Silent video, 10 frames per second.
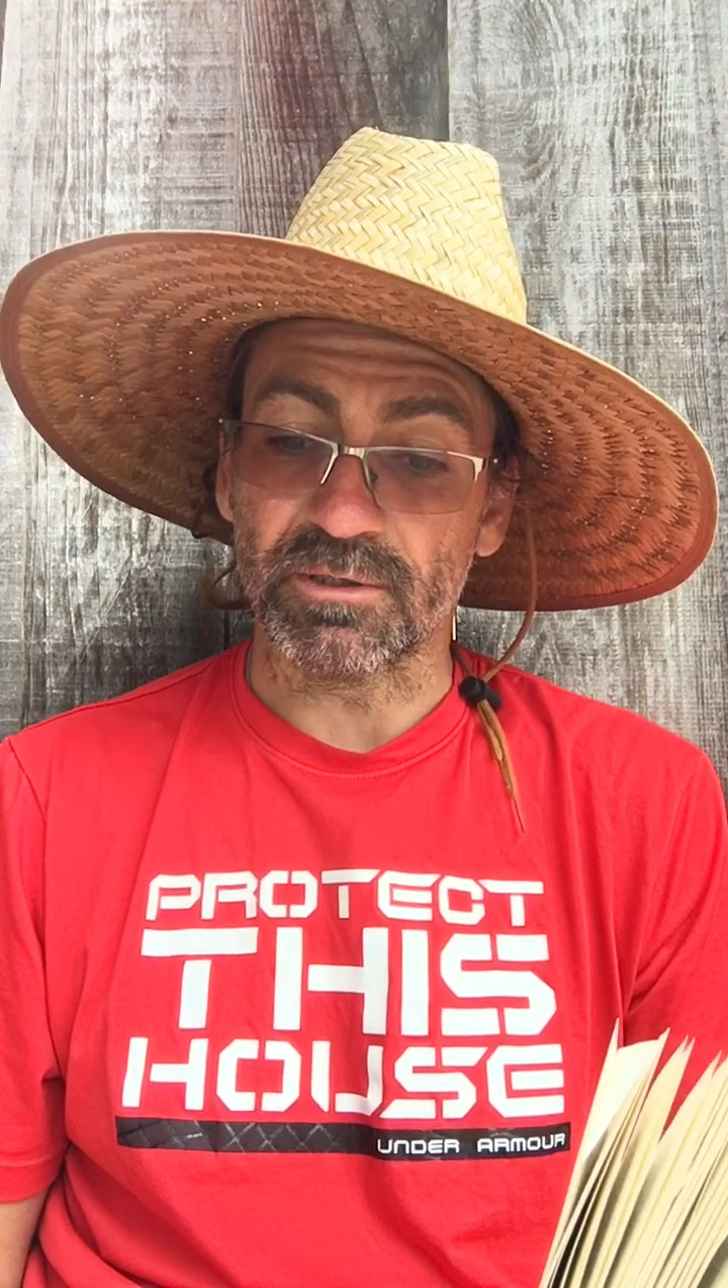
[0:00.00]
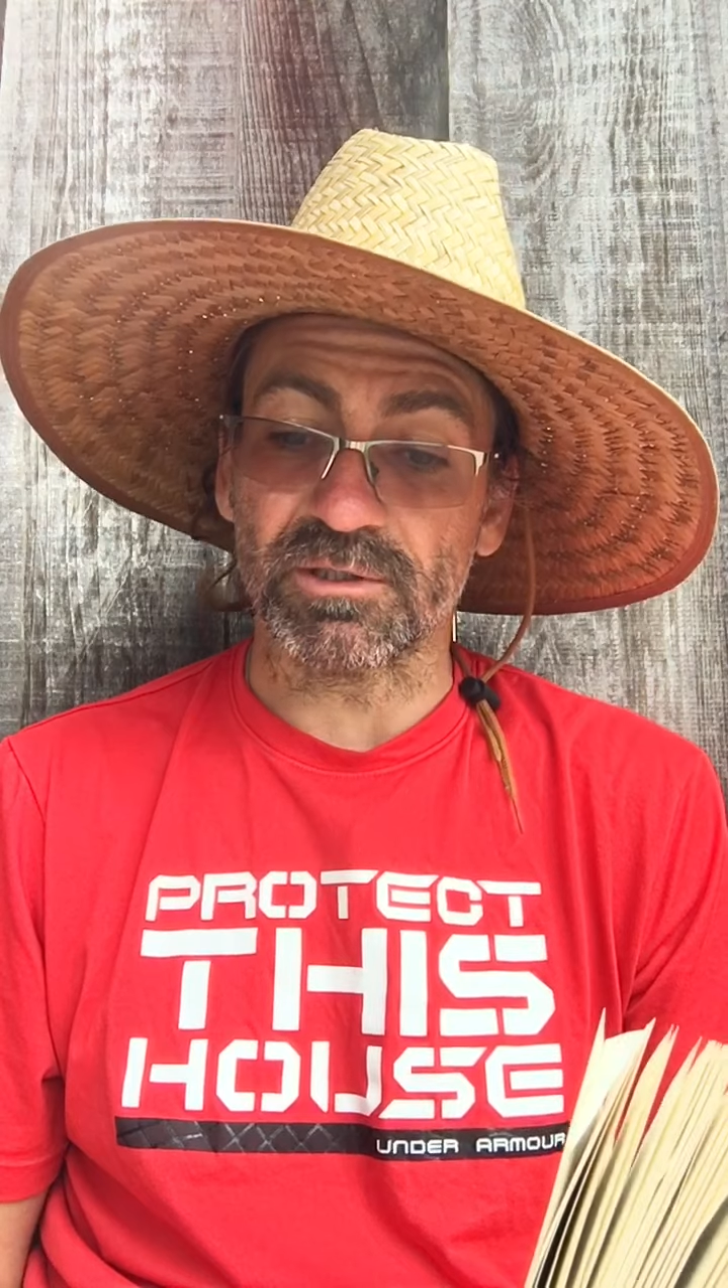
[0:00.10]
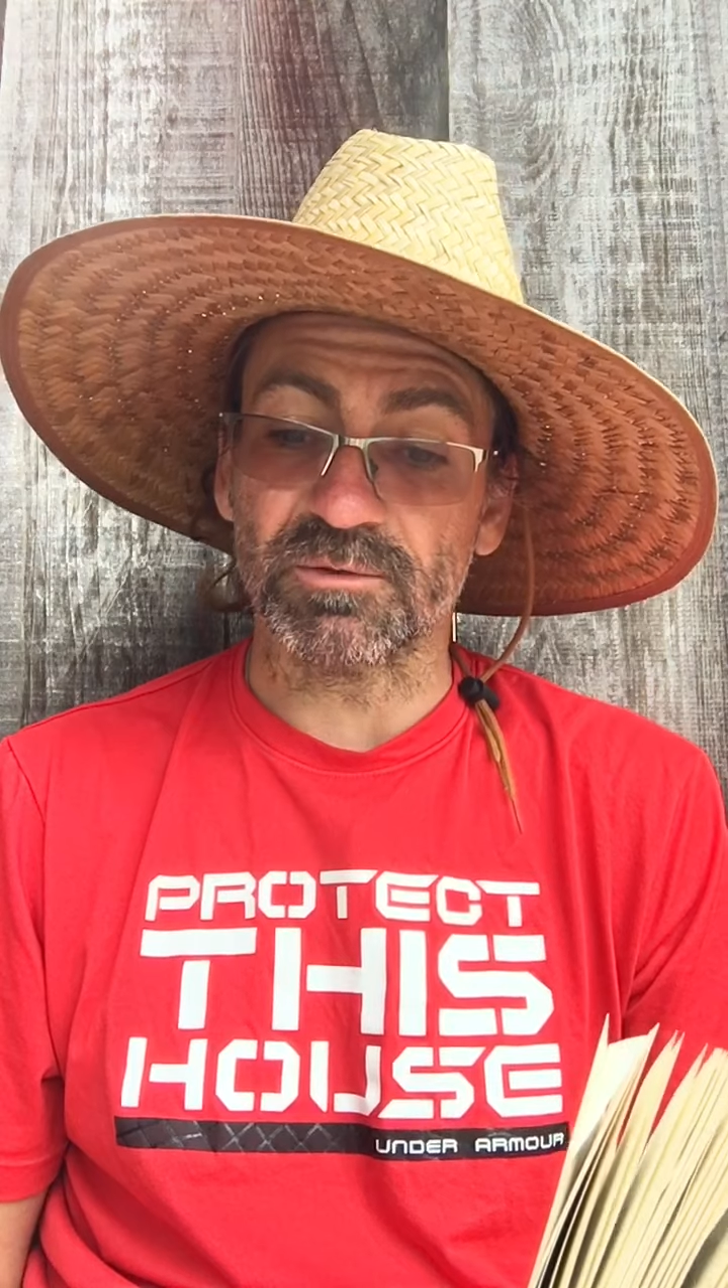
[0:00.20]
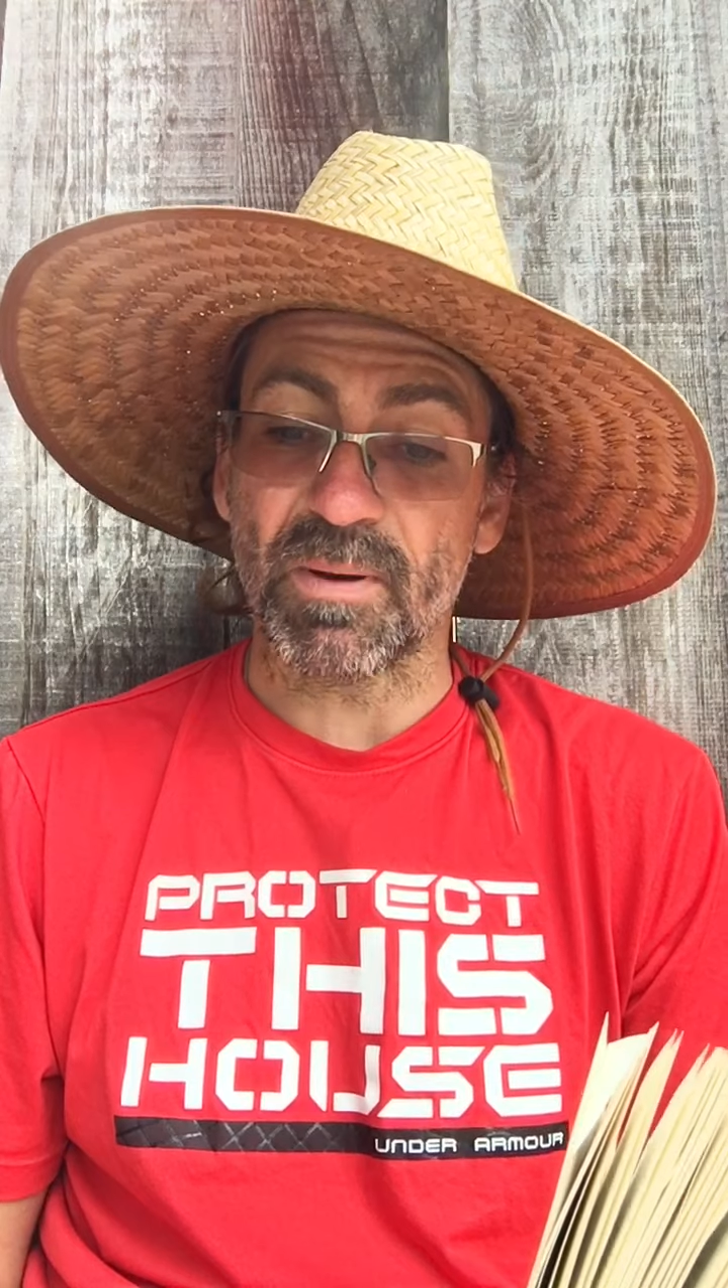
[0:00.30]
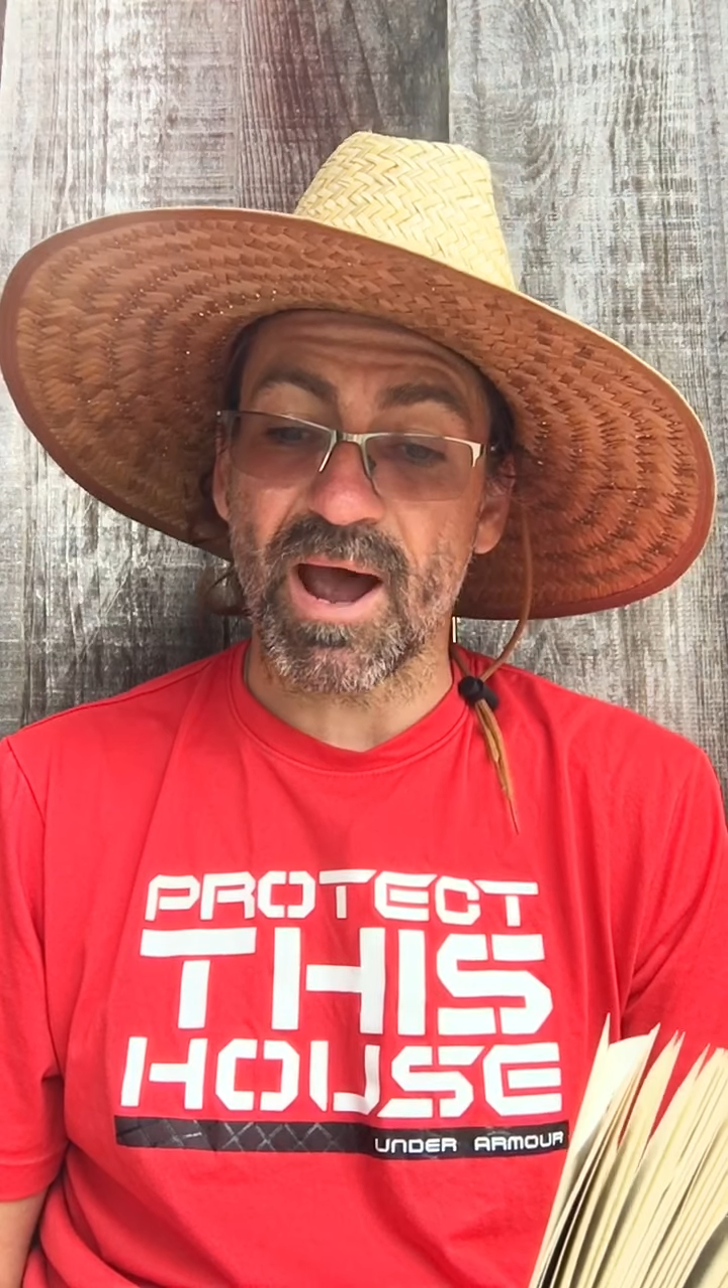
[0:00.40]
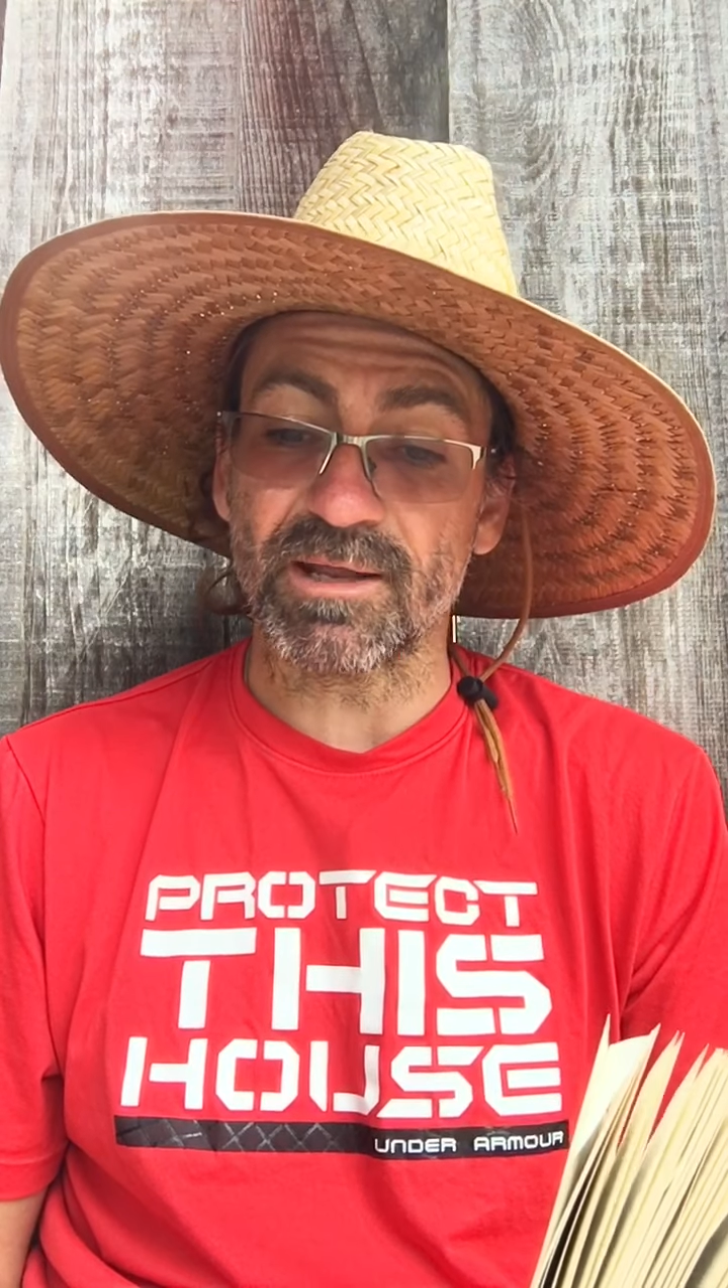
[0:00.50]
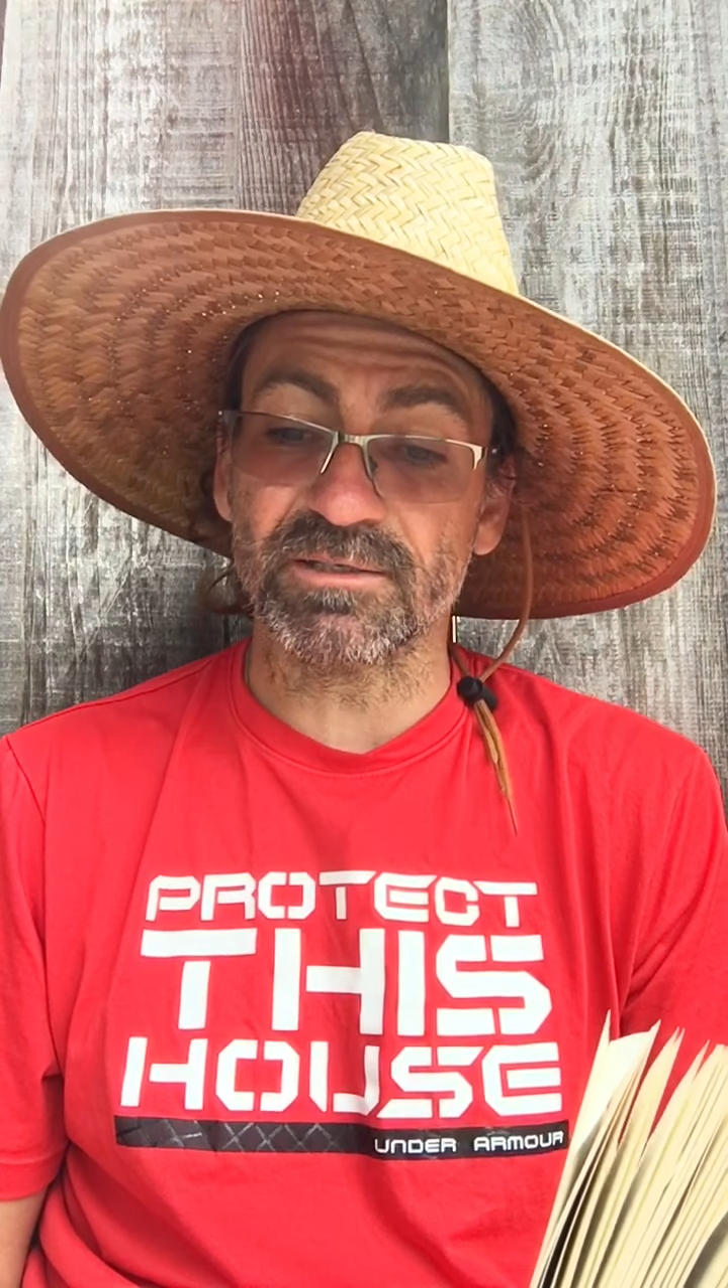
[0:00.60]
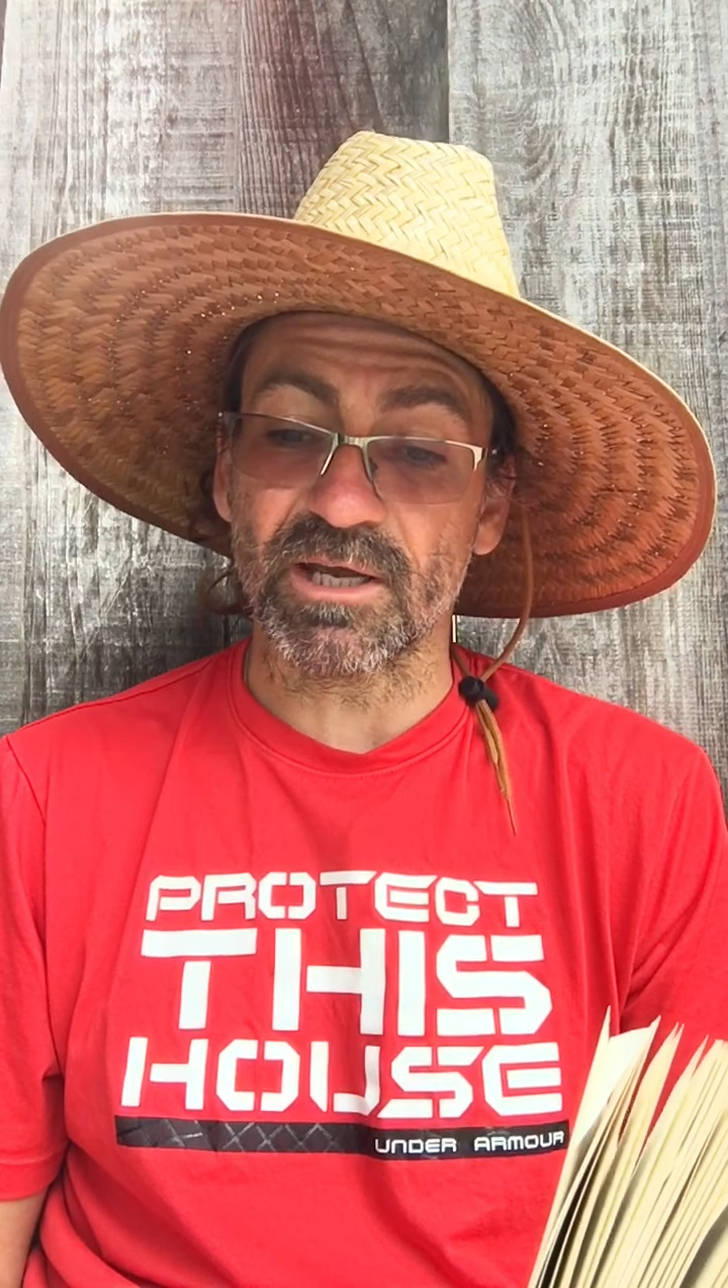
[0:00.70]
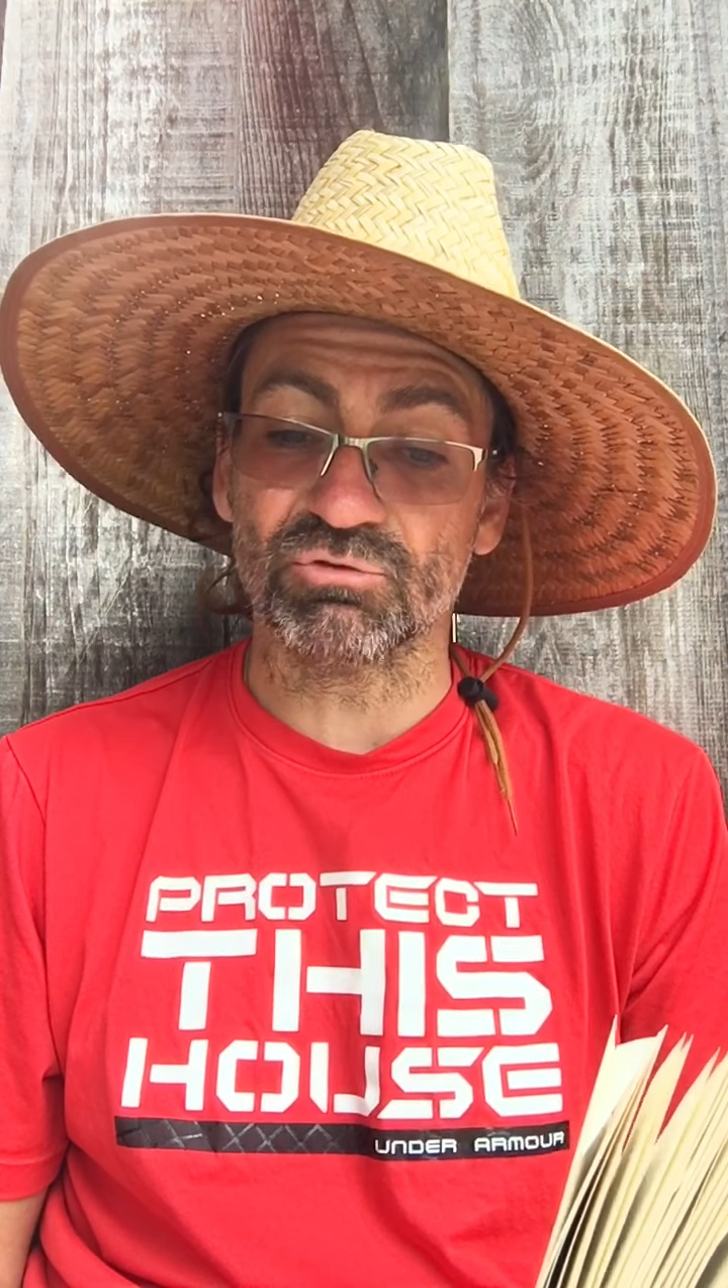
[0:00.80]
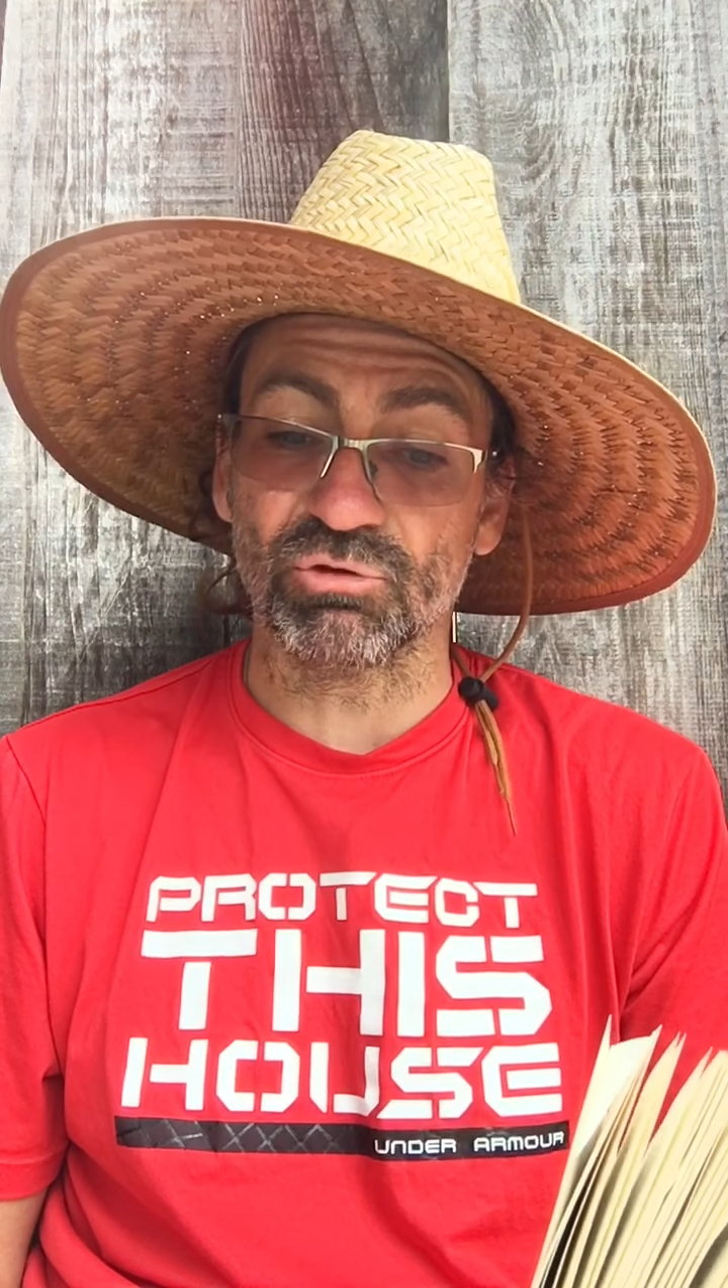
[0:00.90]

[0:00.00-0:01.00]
It's as bad as that